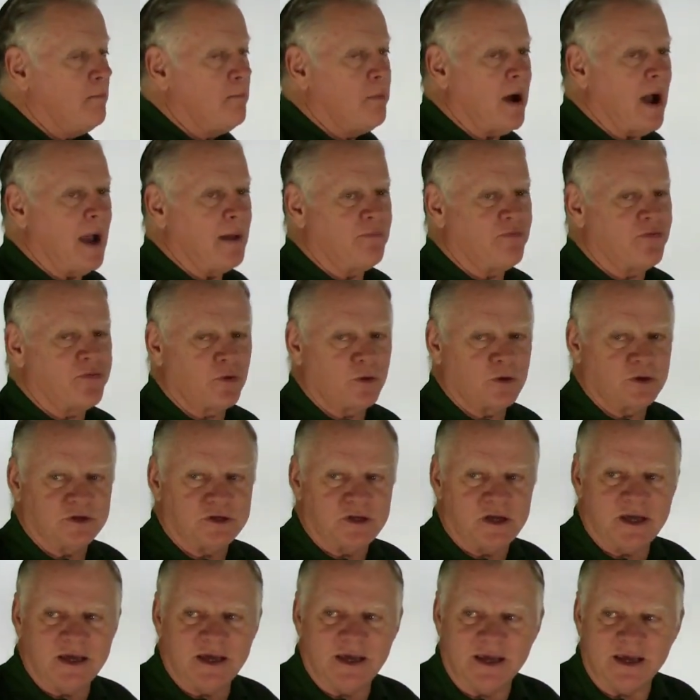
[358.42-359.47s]
Pipe
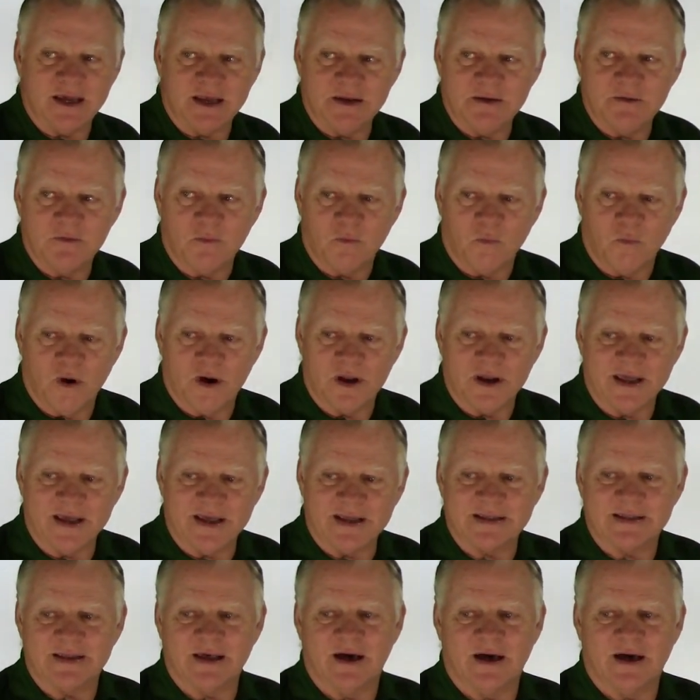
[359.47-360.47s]
13, what it